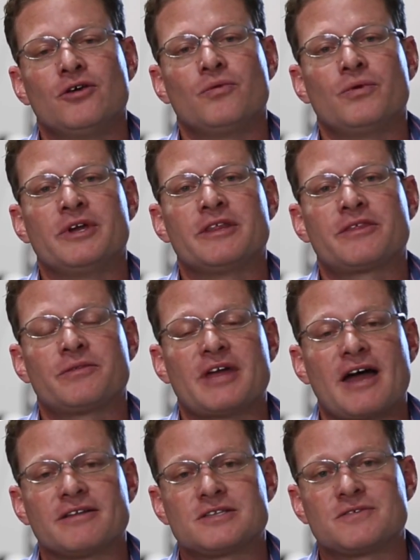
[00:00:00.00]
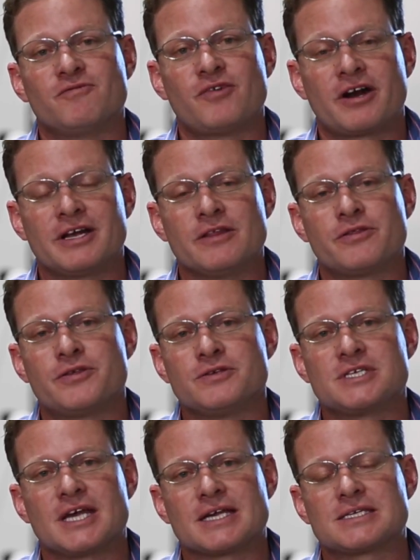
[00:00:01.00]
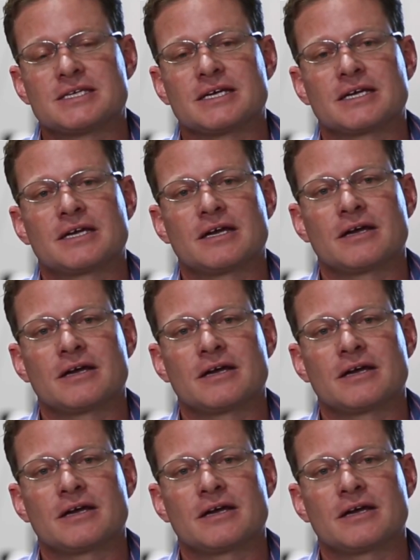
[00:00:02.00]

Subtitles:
we've had some very enthusiastic